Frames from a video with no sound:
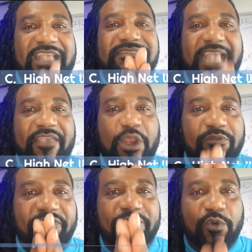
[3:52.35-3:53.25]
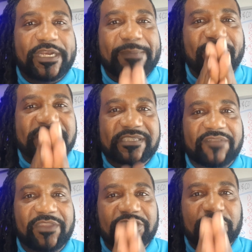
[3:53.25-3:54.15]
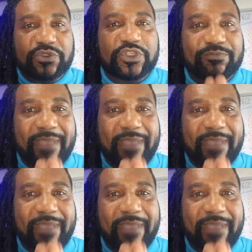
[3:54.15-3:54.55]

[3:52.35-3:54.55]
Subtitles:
They say that over 40% of the users